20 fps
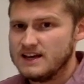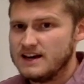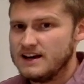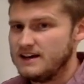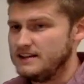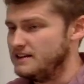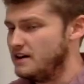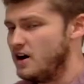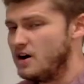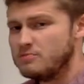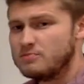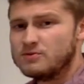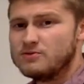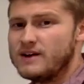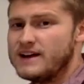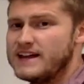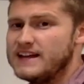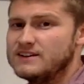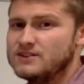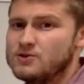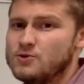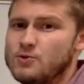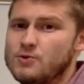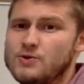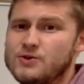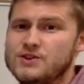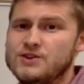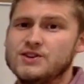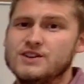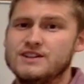In the upper right hand corner,
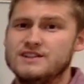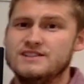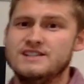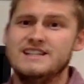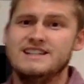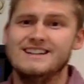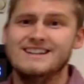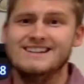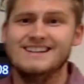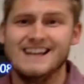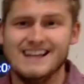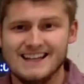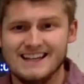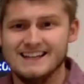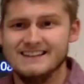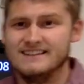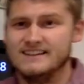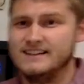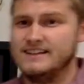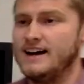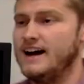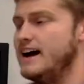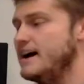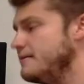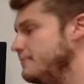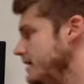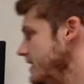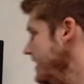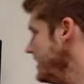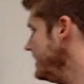you're going to see the date and the time.
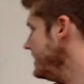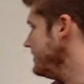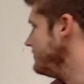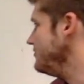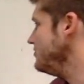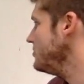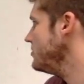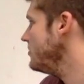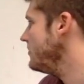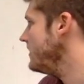If you go